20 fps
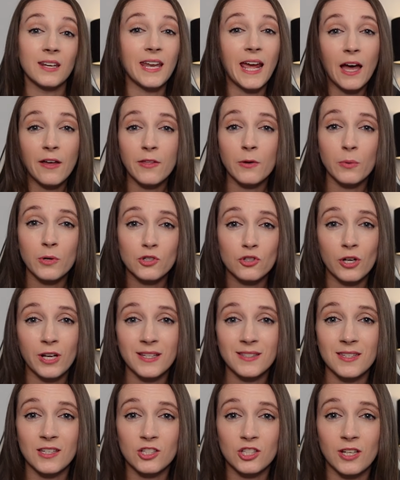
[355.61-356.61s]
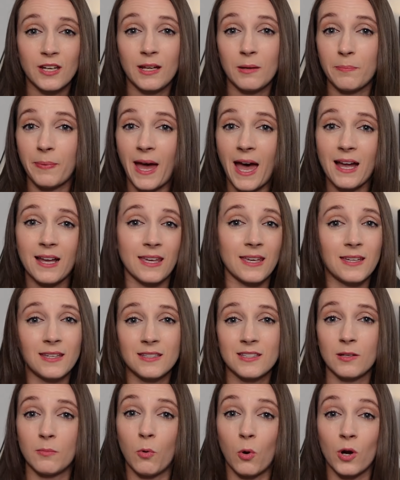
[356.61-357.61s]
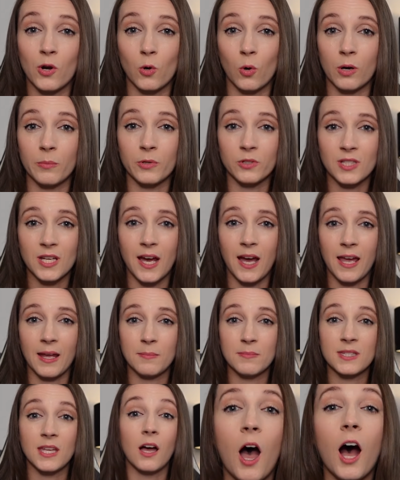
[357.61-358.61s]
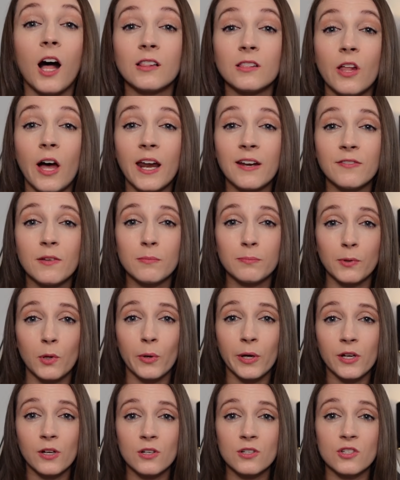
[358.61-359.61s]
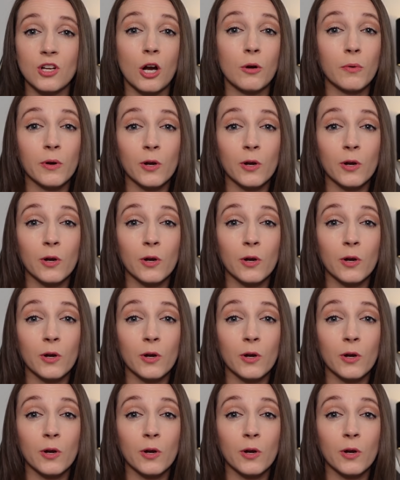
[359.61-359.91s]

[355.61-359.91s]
now that we're transitioning back into more normal times, a lot of employers are